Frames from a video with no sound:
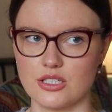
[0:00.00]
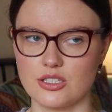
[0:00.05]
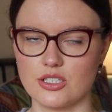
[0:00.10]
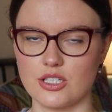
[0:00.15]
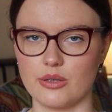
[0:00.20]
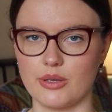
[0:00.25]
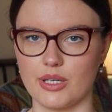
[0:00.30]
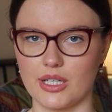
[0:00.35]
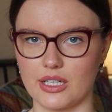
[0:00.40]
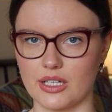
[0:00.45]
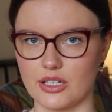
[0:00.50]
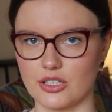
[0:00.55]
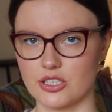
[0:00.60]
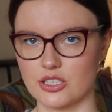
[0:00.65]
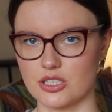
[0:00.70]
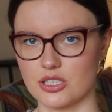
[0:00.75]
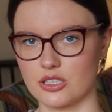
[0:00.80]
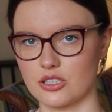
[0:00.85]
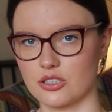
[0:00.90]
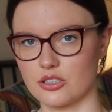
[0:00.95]
doing
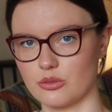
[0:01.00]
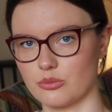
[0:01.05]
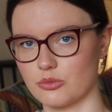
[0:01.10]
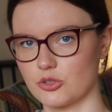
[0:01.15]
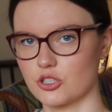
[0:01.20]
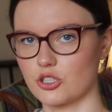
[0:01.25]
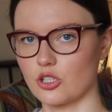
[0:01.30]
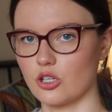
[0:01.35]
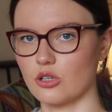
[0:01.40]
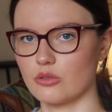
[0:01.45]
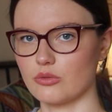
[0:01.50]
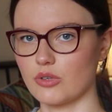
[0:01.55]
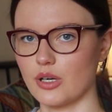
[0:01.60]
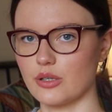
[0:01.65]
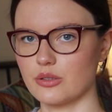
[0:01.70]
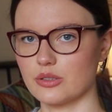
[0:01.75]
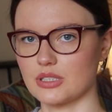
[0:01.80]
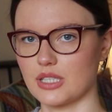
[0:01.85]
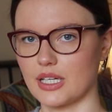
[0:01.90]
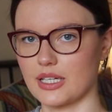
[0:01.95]
some short
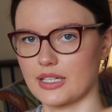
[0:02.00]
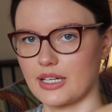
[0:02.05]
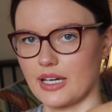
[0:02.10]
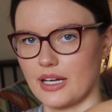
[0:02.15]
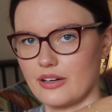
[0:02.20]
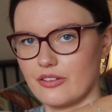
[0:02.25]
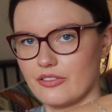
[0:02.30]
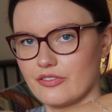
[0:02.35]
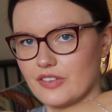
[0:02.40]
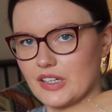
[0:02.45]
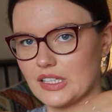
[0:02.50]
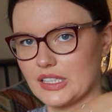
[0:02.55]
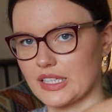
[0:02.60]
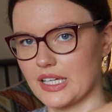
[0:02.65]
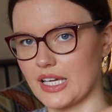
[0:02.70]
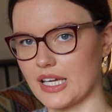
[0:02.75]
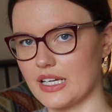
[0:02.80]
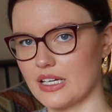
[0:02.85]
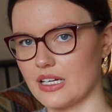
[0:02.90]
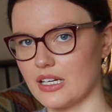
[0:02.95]
rows, like kind of
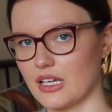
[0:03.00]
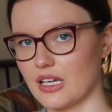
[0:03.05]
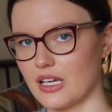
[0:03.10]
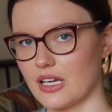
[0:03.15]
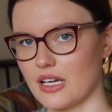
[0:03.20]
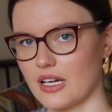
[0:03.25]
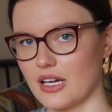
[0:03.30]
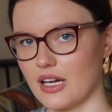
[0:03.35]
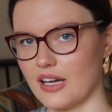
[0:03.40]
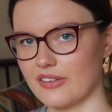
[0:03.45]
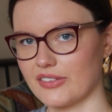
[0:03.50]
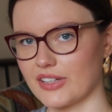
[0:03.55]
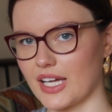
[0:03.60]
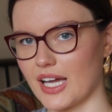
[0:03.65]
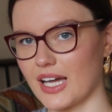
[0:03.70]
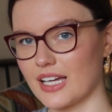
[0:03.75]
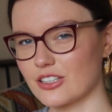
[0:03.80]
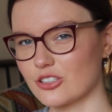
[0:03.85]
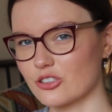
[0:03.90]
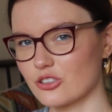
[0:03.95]
filling in, having
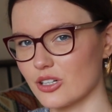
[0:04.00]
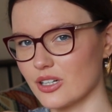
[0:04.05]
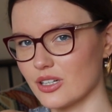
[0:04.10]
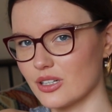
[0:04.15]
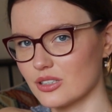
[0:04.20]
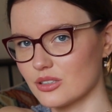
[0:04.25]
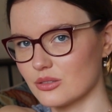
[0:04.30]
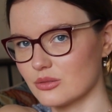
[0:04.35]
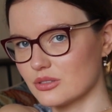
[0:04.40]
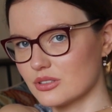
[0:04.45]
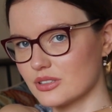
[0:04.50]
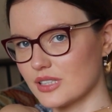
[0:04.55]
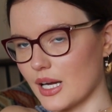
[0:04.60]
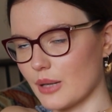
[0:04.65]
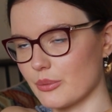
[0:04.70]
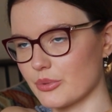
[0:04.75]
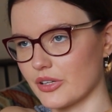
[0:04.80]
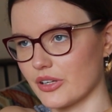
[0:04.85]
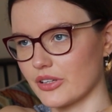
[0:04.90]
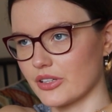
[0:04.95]
extra
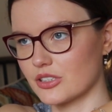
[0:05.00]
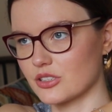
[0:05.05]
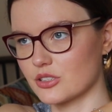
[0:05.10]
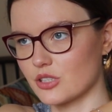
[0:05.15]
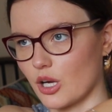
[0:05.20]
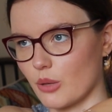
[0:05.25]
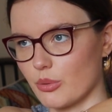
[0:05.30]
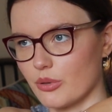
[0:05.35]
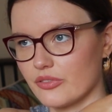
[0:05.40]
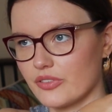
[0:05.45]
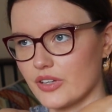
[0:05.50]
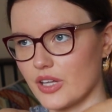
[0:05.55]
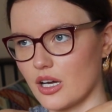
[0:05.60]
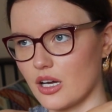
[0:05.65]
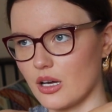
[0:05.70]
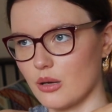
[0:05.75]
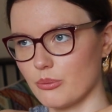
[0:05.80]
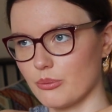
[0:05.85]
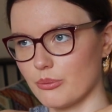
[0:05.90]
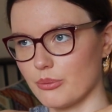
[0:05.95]
depth on the top of the
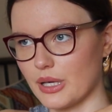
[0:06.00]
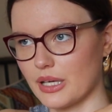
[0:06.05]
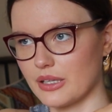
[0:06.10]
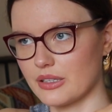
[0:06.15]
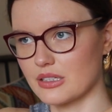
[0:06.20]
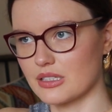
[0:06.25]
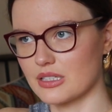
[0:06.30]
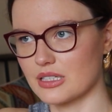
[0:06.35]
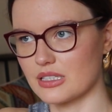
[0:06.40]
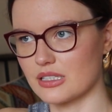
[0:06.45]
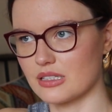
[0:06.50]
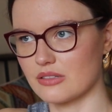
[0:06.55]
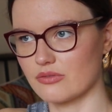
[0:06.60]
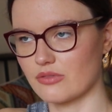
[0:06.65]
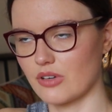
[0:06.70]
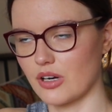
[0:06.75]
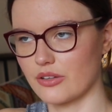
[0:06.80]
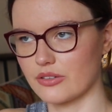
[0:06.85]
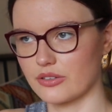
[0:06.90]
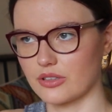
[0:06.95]
armband and
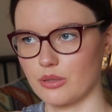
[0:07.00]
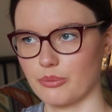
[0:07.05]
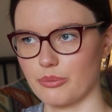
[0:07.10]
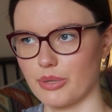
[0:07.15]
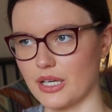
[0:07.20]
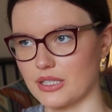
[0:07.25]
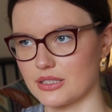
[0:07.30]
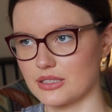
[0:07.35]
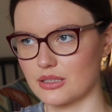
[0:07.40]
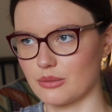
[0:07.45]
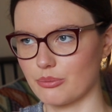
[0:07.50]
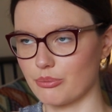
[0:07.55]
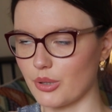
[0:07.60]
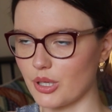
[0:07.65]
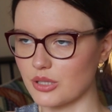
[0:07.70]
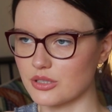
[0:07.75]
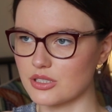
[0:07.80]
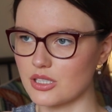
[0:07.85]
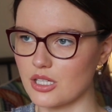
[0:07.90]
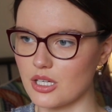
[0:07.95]
compared to the
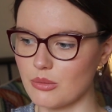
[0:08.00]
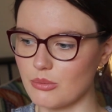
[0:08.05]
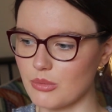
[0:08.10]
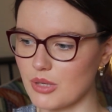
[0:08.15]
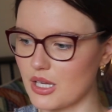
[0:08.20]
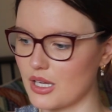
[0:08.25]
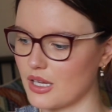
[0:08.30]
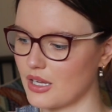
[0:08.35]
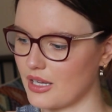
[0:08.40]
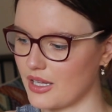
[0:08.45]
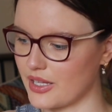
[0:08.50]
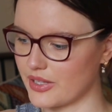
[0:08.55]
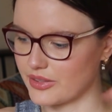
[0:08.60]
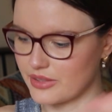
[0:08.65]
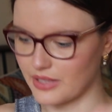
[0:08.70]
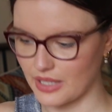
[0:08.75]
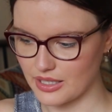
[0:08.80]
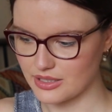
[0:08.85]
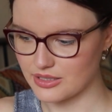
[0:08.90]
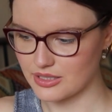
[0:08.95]
bottom.
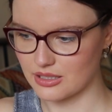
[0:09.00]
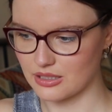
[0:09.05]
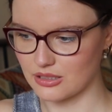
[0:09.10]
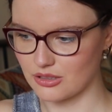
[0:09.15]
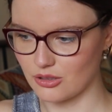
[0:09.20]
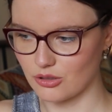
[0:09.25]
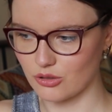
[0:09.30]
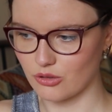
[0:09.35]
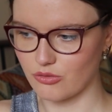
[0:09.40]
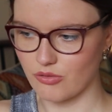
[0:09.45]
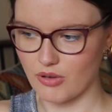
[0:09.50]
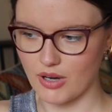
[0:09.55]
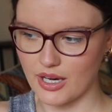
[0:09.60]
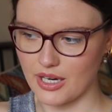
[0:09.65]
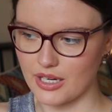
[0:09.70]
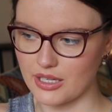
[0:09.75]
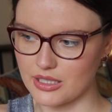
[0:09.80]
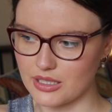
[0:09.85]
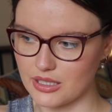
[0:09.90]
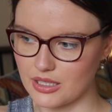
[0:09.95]
That didn't look
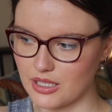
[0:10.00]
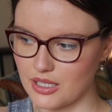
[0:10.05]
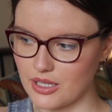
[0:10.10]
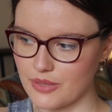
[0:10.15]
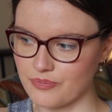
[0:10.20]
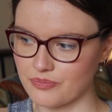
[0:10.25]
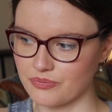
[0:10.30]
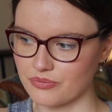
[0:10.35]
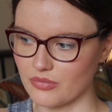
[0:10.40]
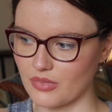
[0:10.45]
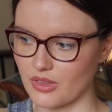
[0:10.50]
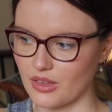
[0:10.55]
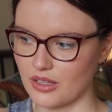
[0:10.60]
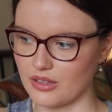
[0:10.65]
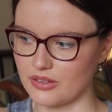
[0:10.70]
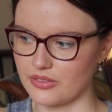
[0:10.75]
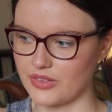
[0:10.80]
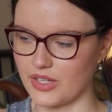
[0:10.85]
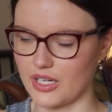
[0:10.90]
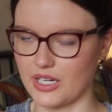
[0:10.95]
right.
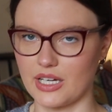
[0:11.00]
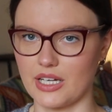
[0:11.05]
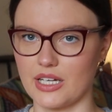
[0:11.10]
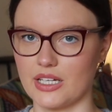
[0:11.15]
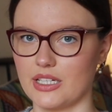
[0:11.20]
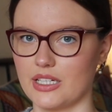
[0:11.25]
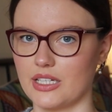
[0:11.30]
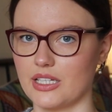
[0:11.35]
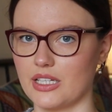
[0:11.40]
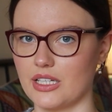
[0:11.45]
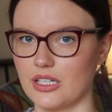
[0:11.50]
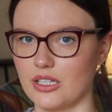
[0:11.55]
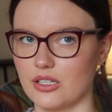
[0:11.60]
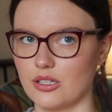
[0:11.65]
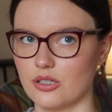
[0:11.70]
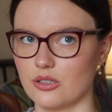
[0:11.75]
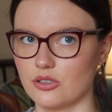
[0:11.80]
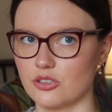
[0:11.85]
then I